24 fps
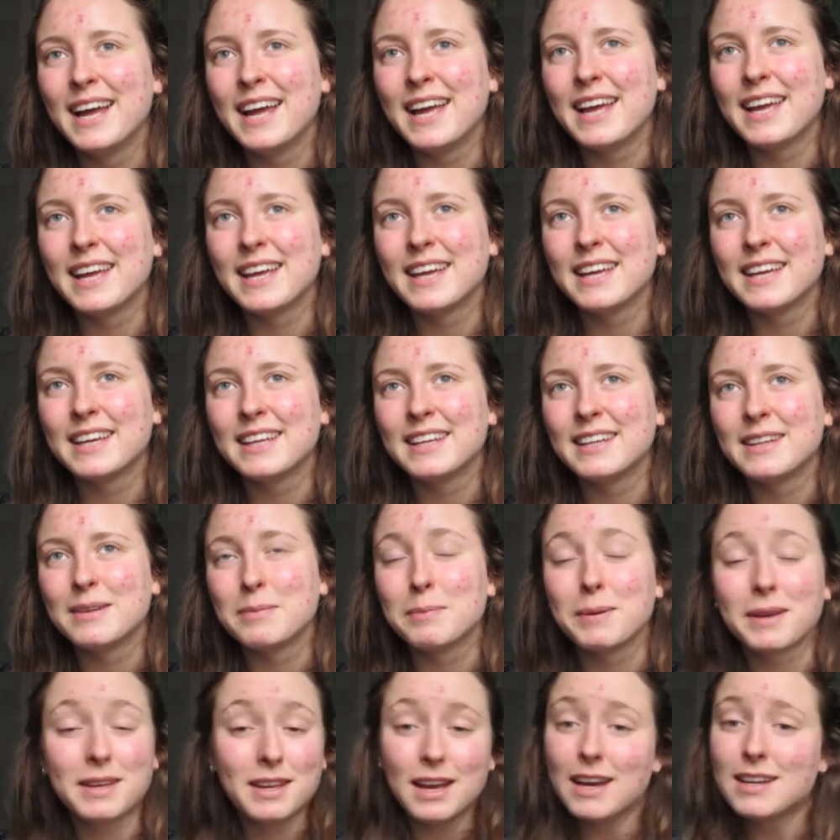And
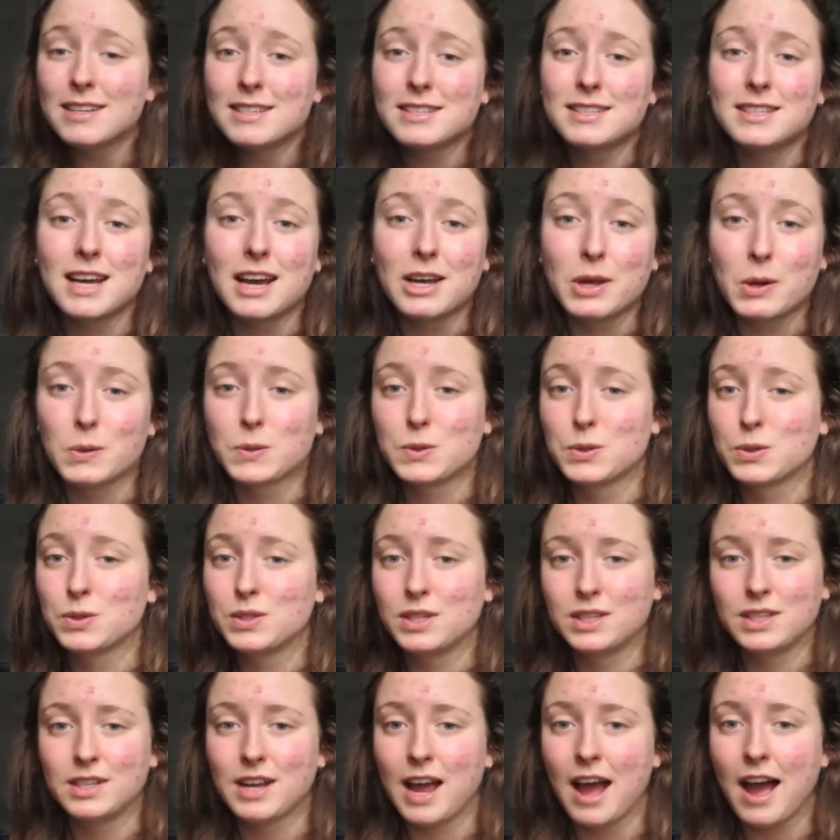because I also
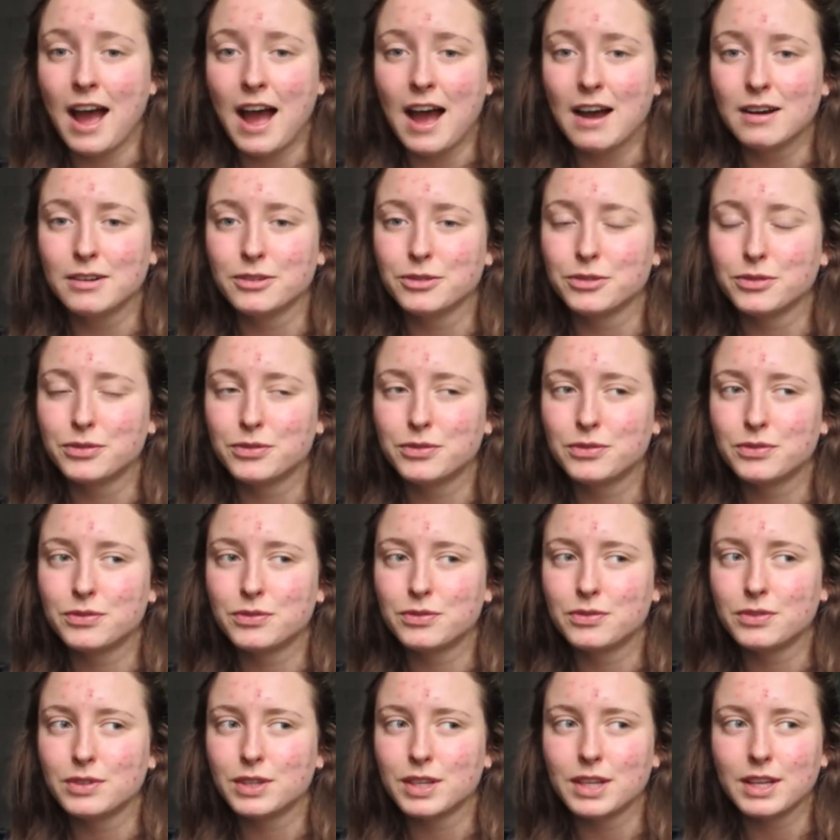didn't have
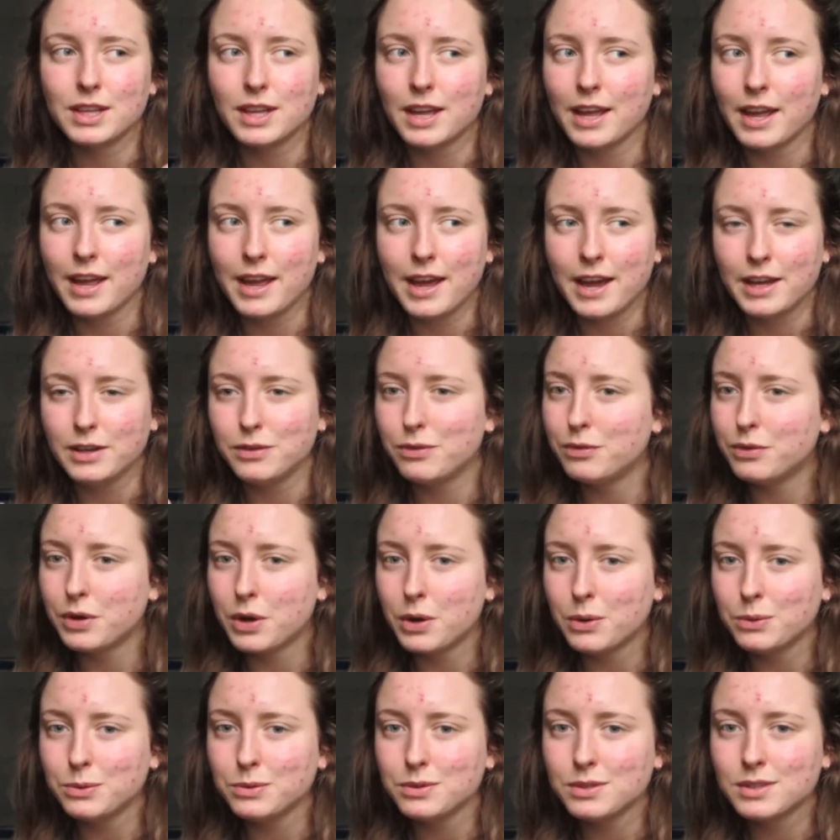
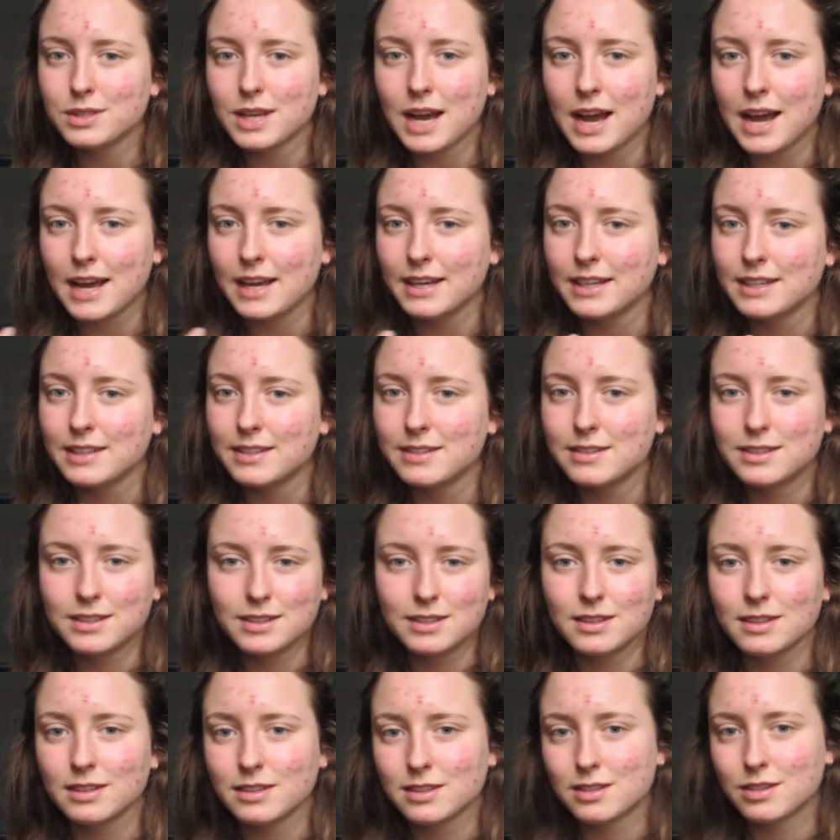headphones, I
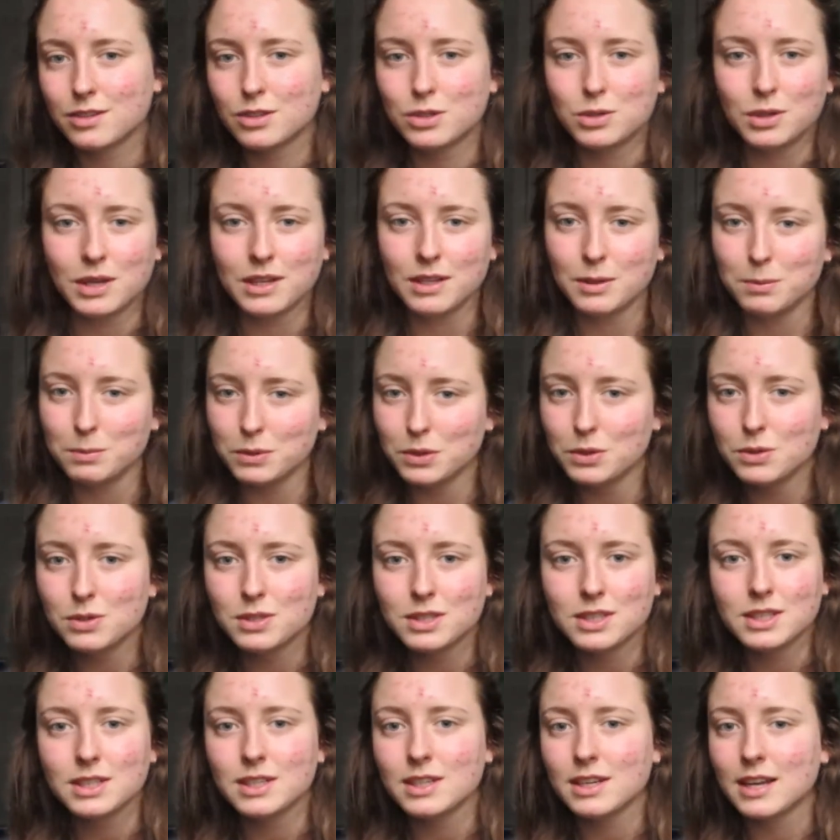didn't listen to any
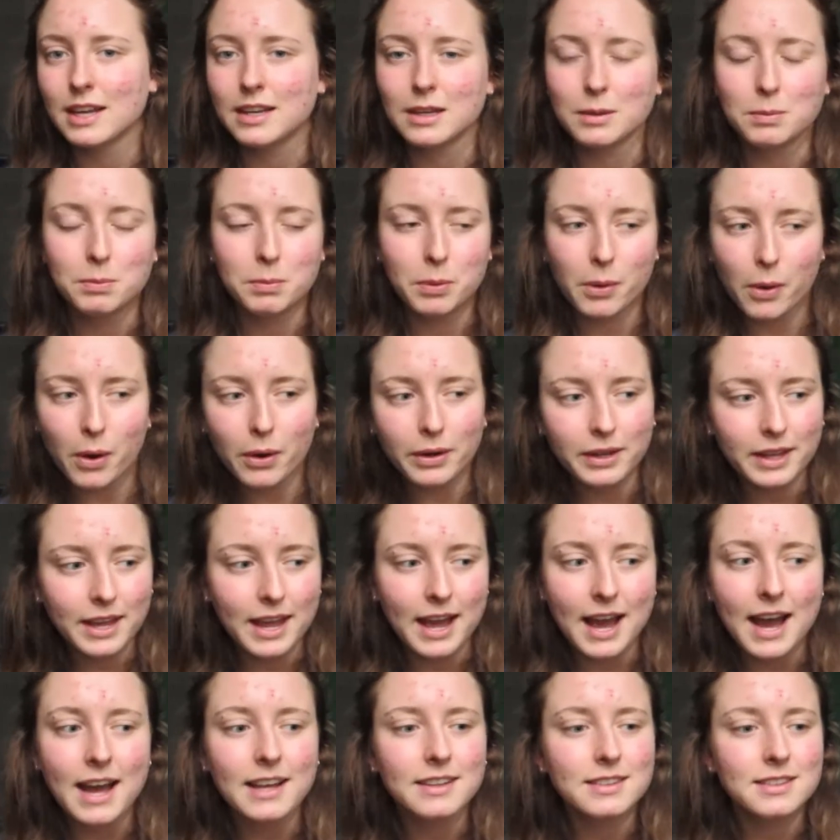music, any
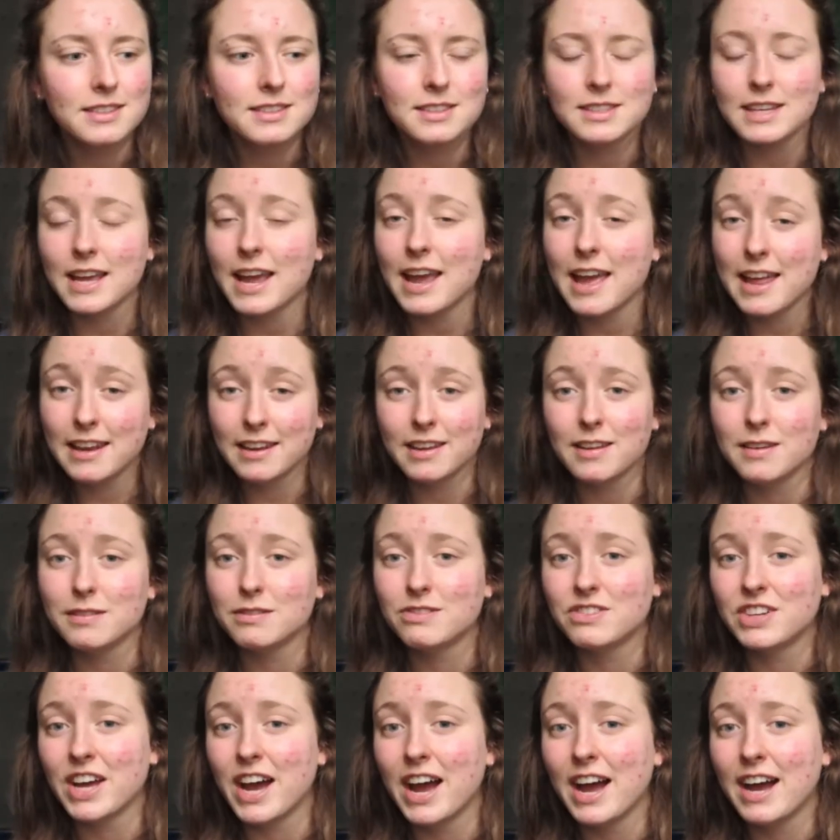podcasts, any
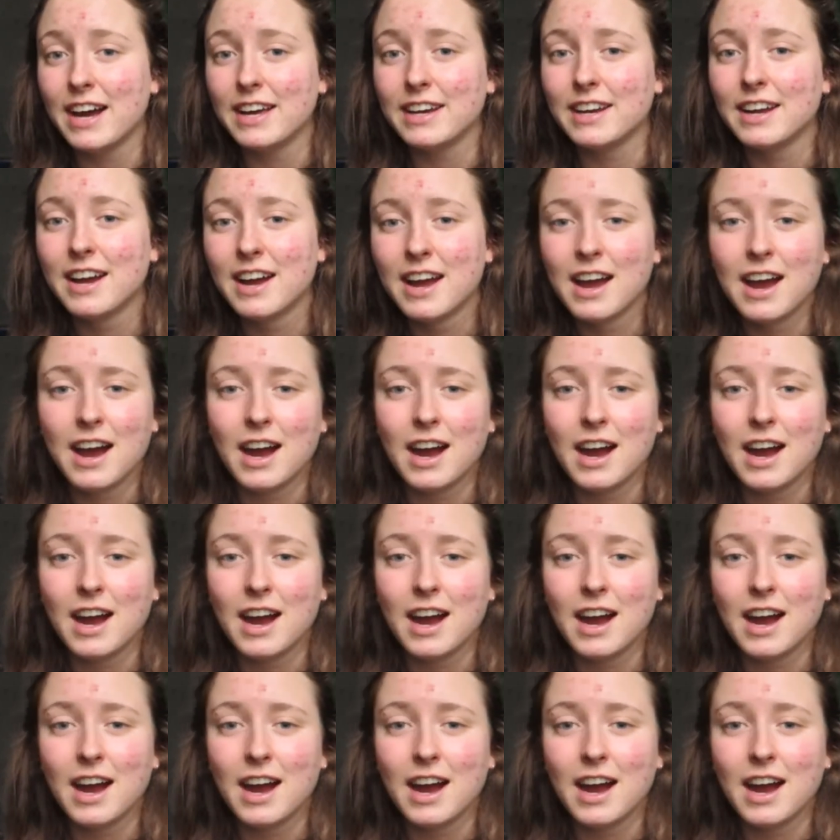of that.